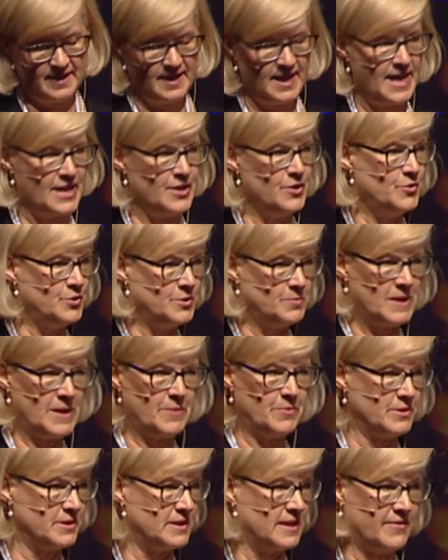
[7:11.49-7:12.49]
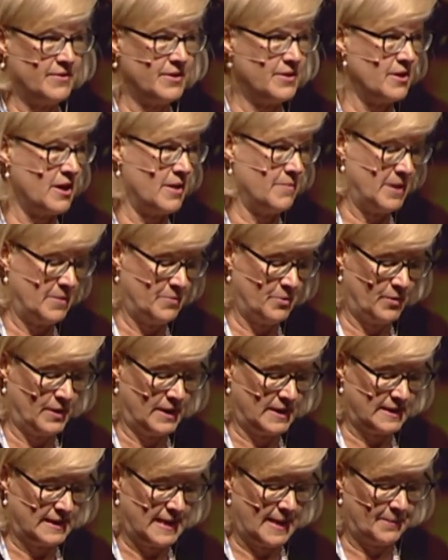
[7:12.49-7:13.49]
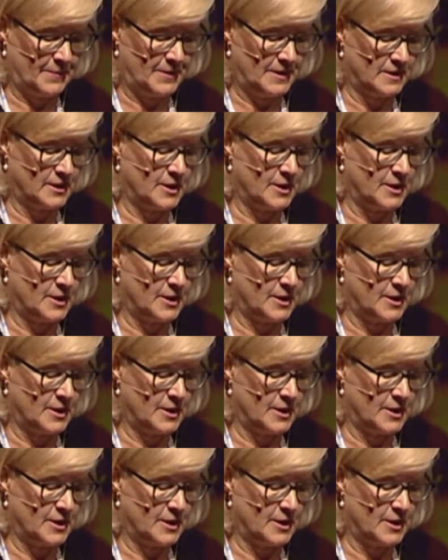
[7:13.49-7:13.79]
and newspapers never thought people would accept this